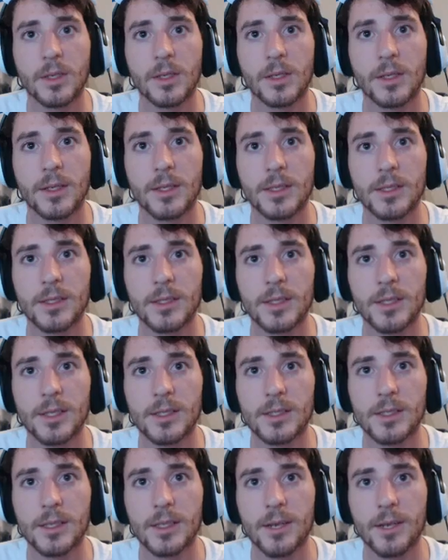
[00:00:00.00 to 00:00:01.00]
This
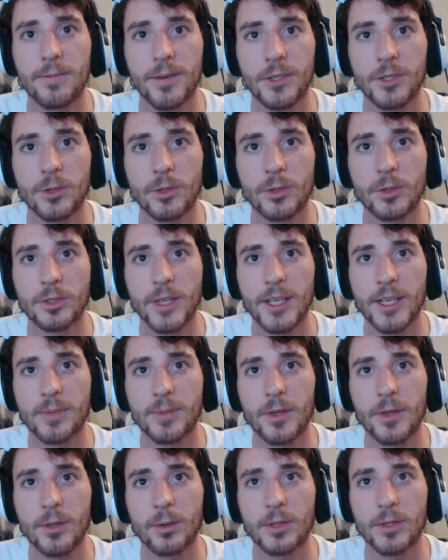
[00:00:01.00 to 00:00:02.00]
is the official
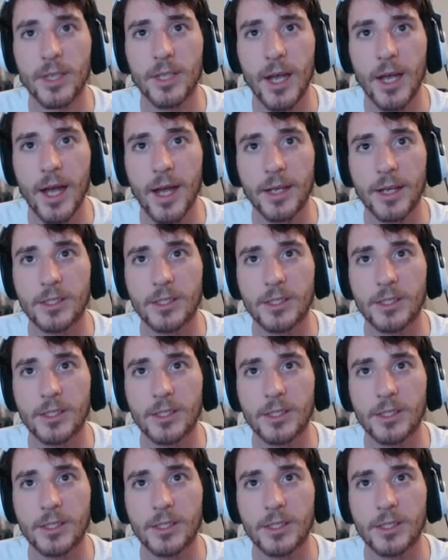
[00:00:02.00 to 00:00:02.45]
JSmithOTI